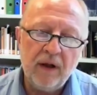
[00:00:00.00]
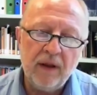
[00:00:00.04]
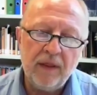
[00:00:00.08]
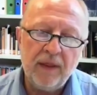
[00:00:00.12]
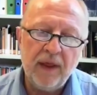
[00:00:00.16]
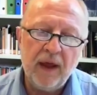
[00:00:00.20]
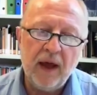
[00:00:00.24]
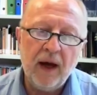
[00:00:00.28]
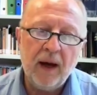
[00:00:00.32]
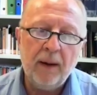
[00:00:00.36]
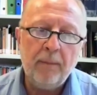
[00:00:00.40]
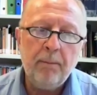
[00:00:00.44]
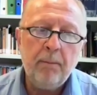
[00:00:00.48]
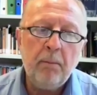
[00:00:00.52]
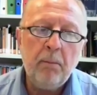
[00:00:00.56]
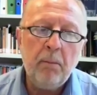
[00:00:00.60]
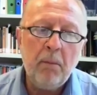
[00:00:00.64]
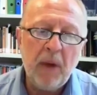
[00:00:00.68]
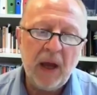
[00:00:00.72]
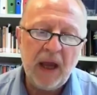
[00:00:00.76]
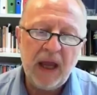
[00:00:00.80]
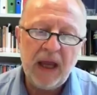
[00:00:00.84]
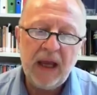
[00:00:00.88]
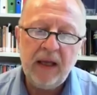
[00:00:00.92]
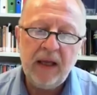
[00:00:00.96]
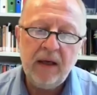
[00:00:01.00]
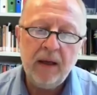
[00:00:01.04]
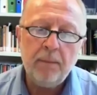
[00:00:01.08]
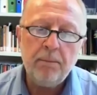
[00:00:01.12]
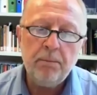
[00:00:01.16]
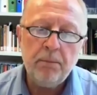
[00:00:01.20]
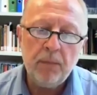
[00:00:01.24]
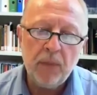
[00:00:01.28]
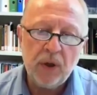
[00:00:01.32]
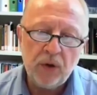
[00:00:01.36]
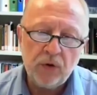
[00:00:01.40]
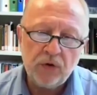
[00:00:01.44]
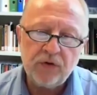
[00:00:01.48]
their main
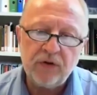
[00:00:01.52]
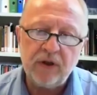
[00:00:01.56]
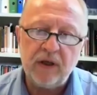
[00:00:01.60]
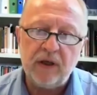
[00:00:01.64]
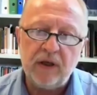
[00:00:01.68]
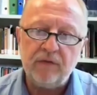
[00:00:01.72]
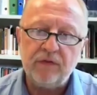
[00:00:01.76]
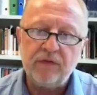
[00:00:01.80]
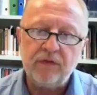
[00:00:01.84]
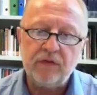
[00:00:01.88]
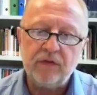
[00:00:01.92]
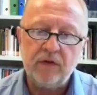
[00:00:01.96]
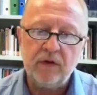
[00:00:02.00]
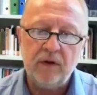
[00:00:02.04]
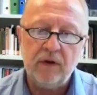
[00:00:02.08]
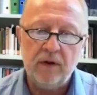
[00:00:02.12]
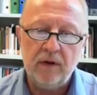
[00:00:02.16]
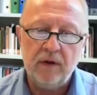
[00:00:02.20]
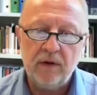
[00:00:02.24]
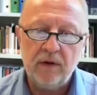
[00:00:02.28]
motives